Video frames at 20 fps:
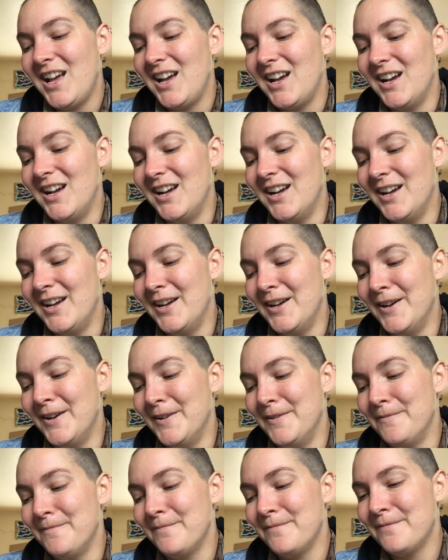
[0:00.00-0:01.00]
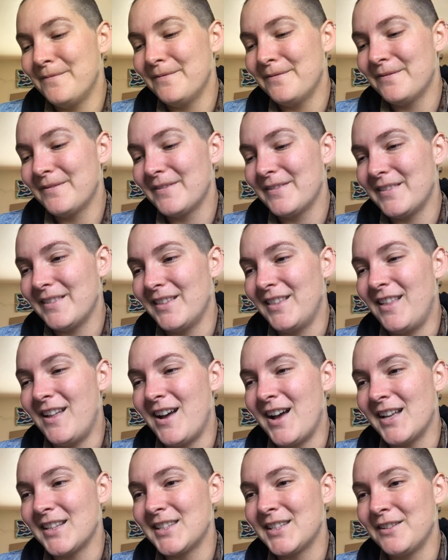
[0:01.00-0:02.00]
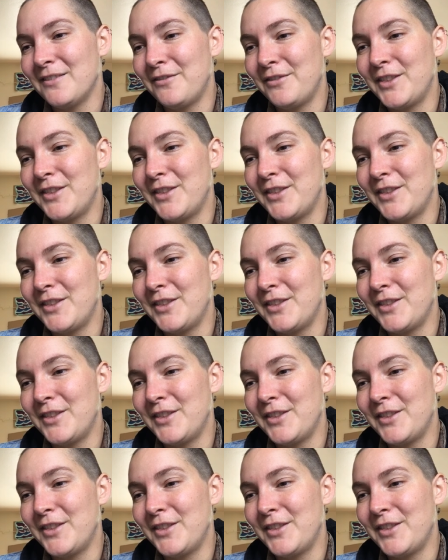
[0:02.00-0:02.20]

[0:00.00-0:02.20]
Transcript: Lots of